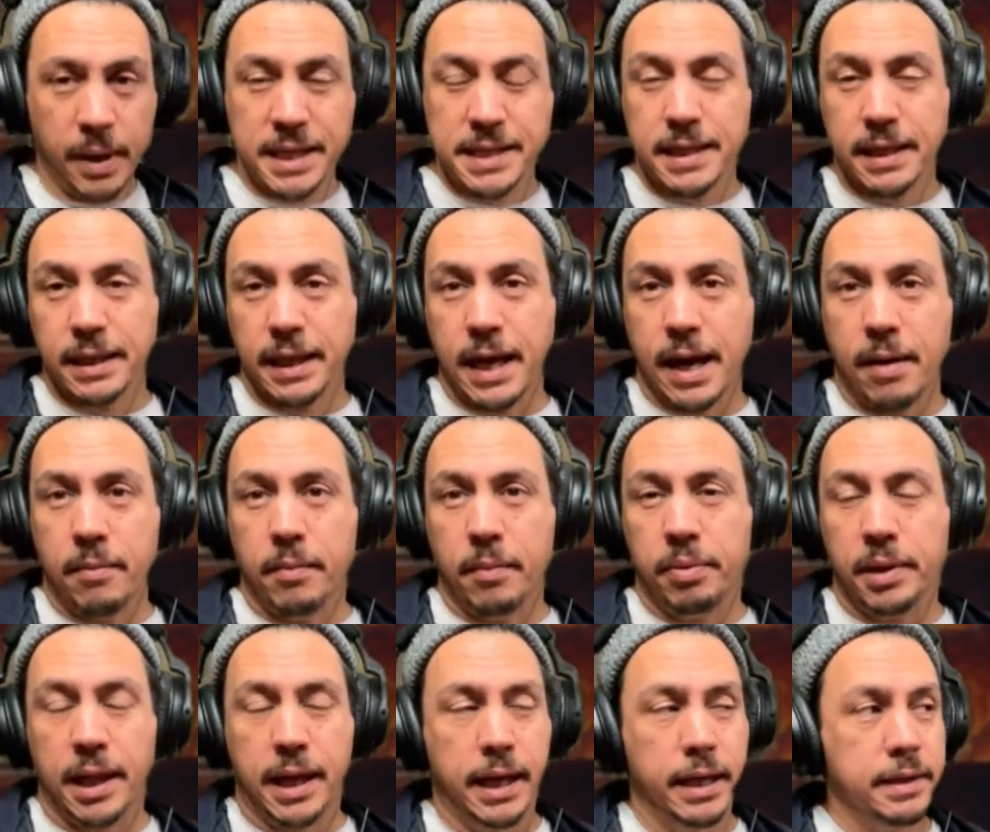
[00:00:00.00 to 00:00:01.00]
Basically, I'm
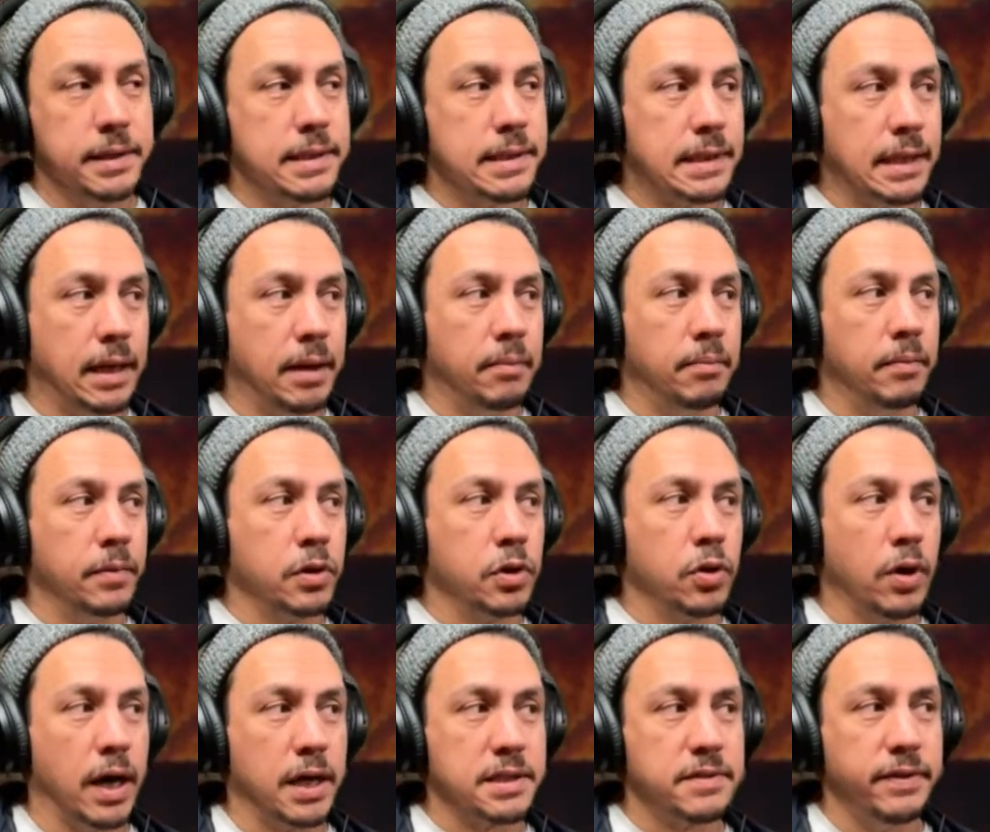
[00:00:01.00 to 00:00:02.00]
applying some
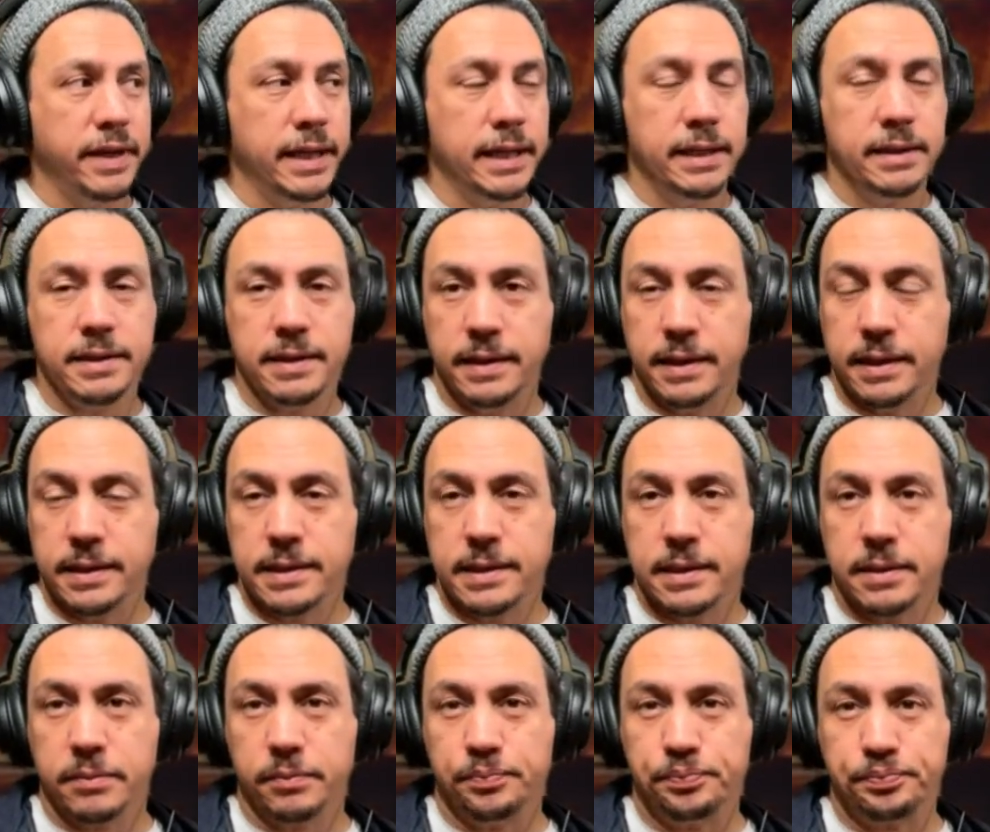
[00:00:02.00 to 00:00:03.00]
crossfading to
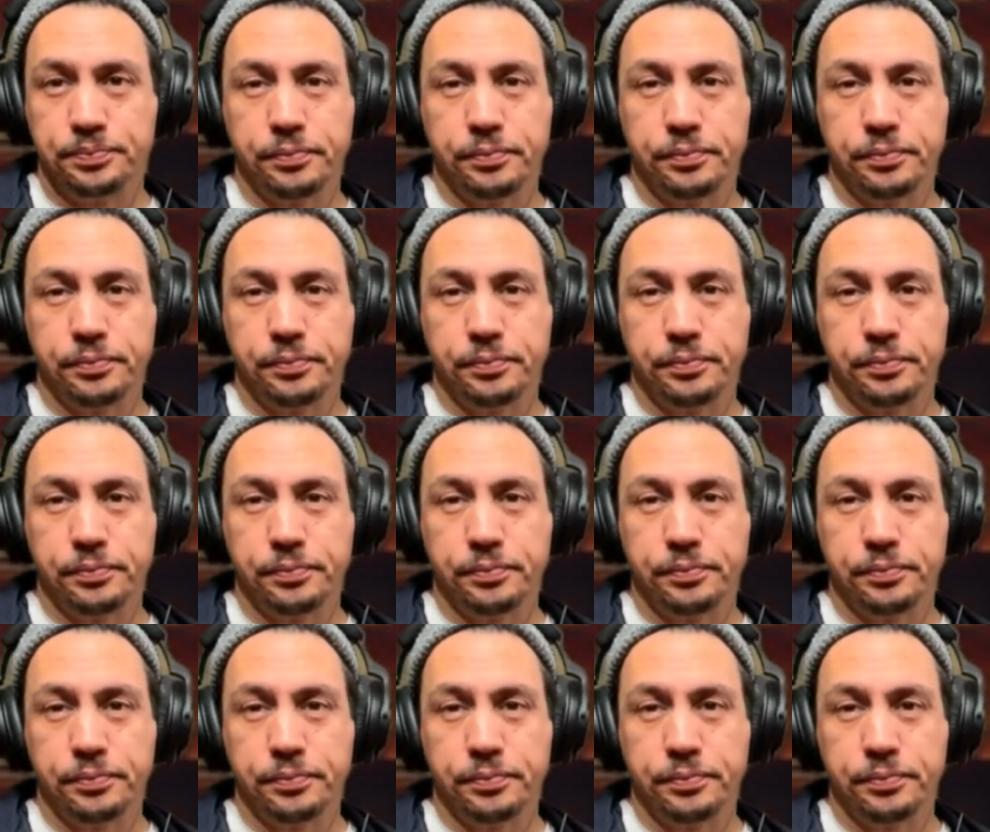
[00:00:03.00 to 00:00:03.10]
this.